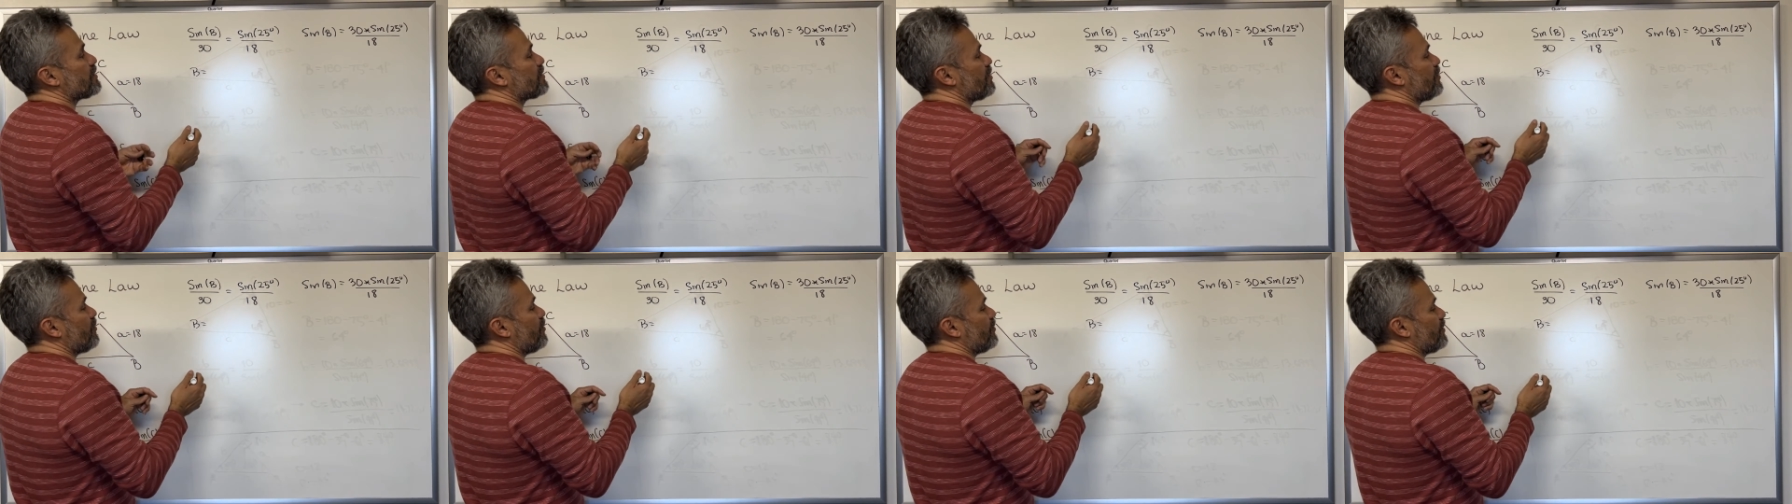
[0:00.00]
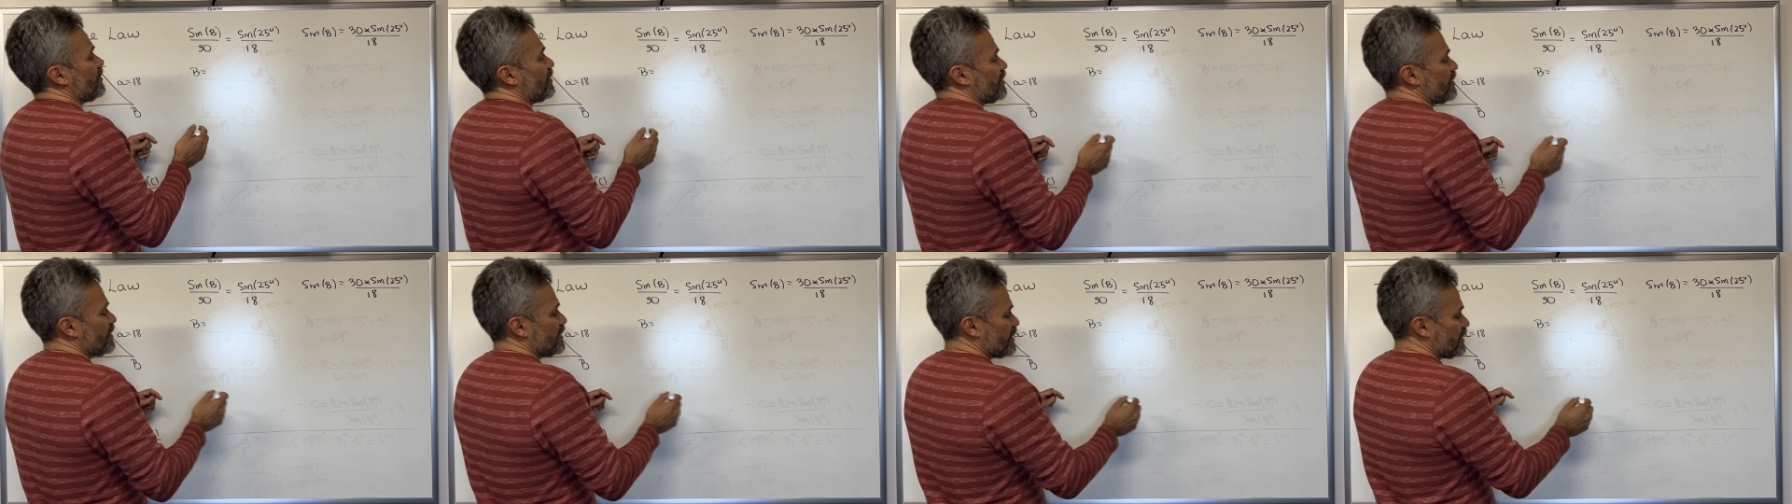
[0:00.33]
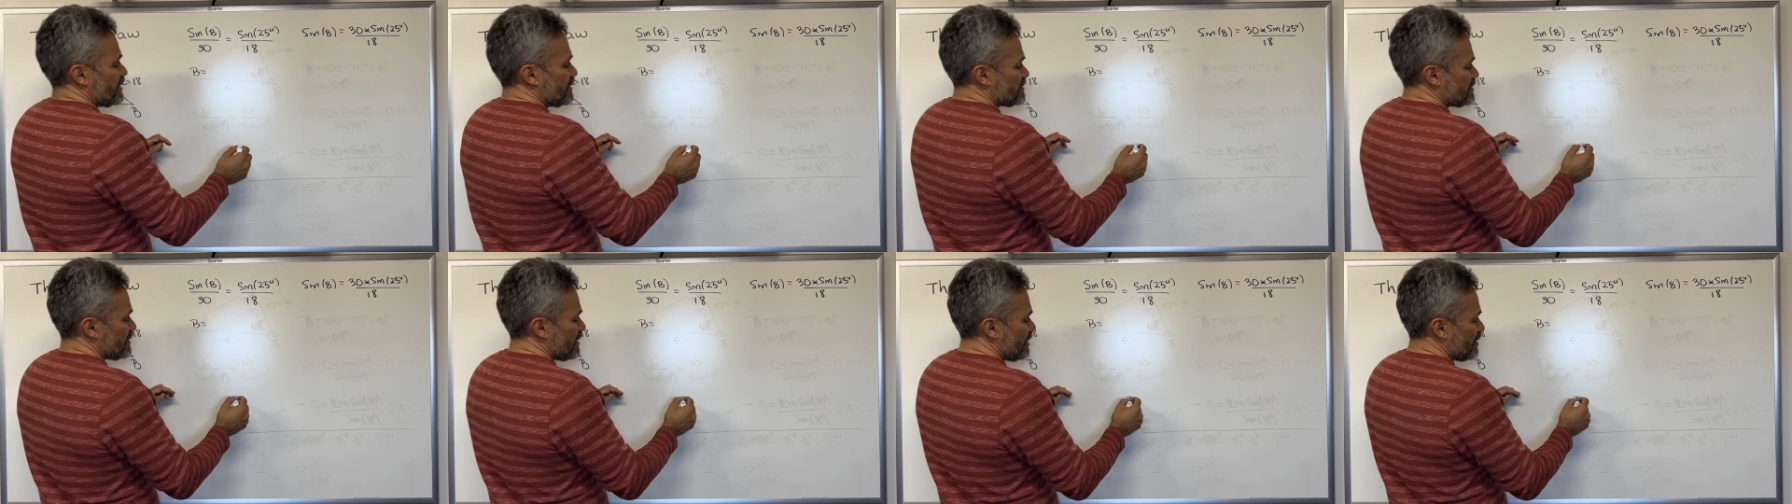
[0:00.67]
the other.
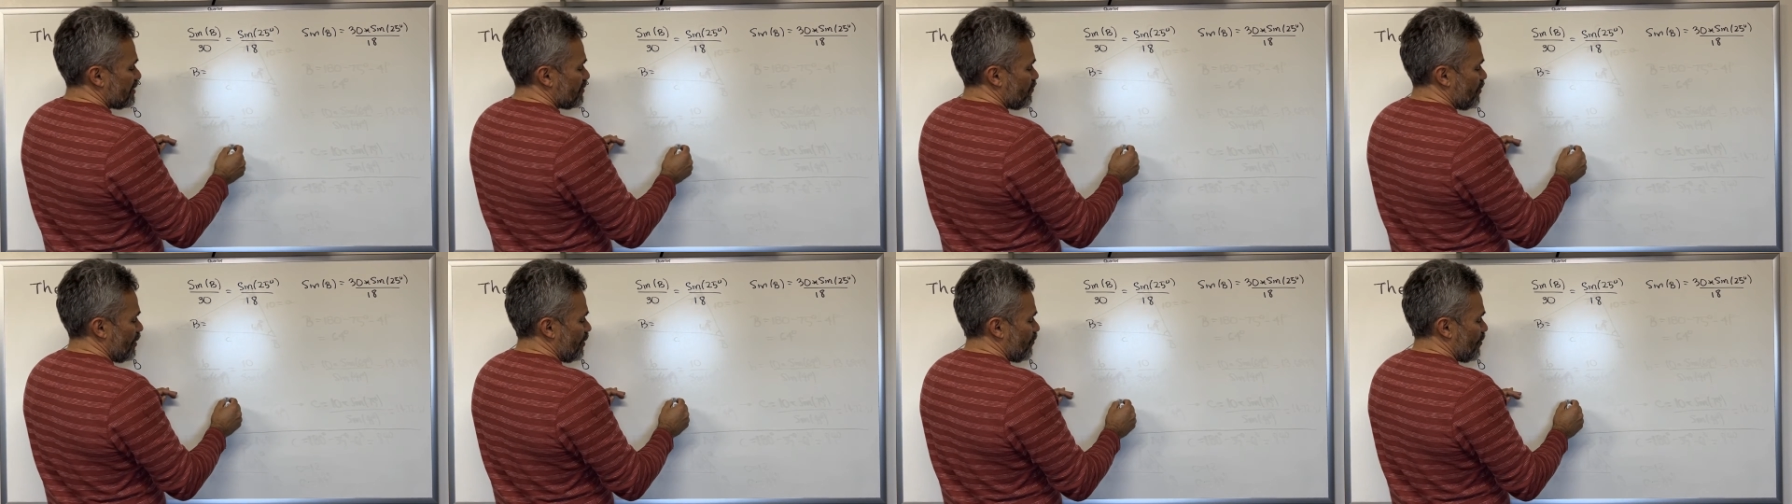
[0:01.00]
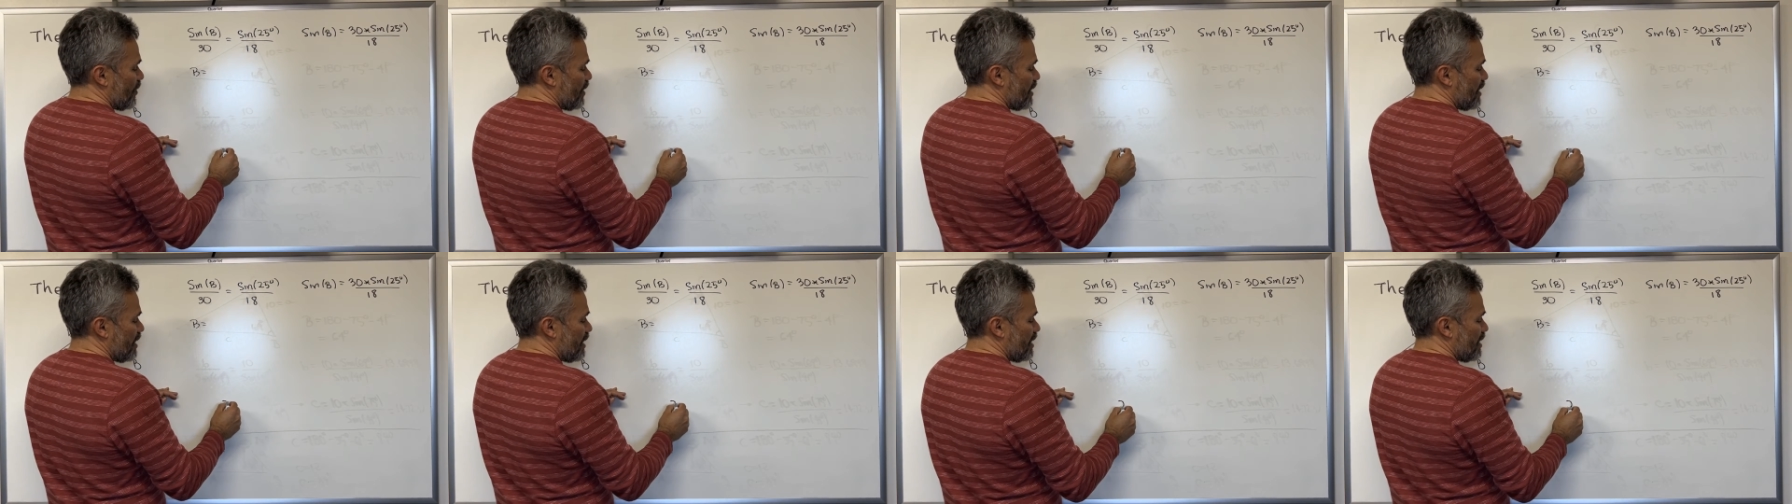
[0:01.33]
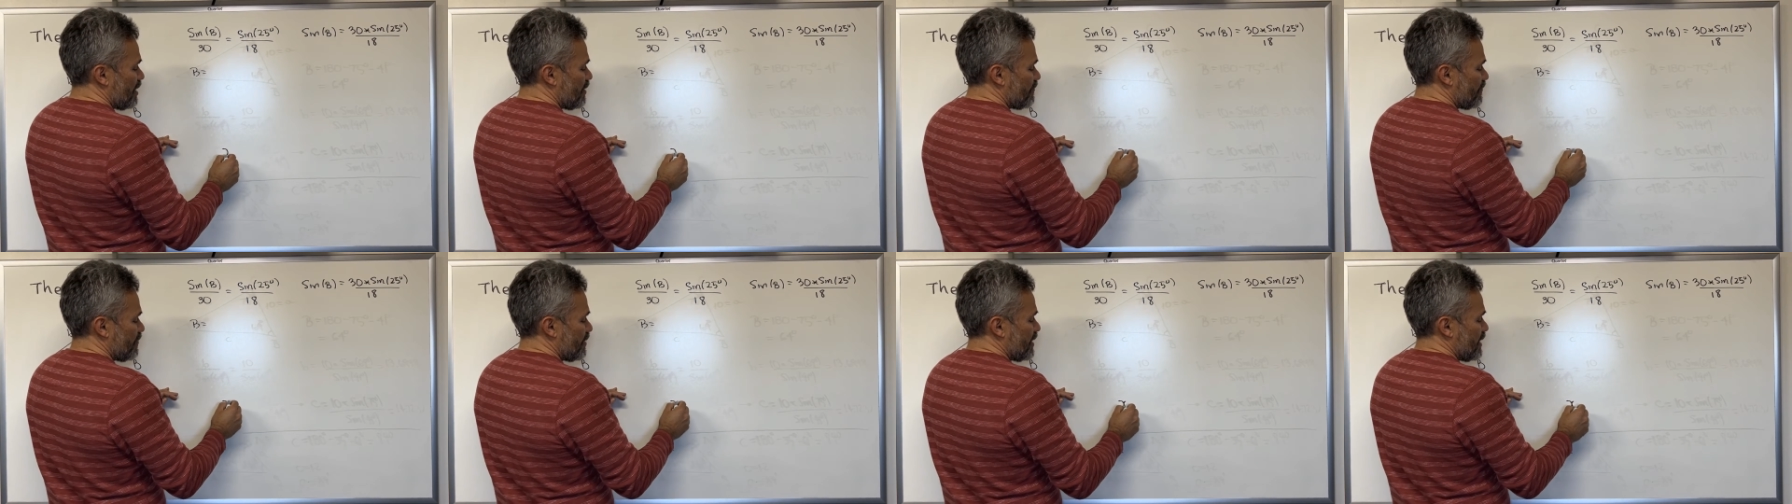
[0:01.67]
It's like when we
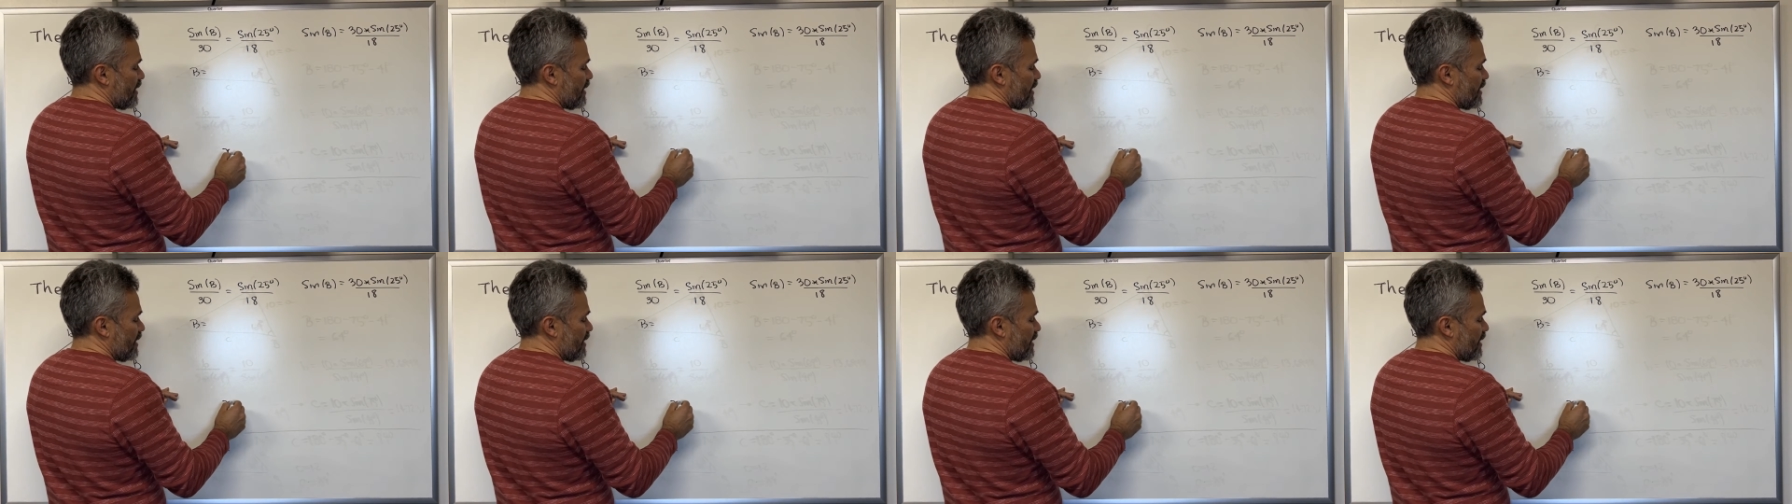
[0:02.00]
have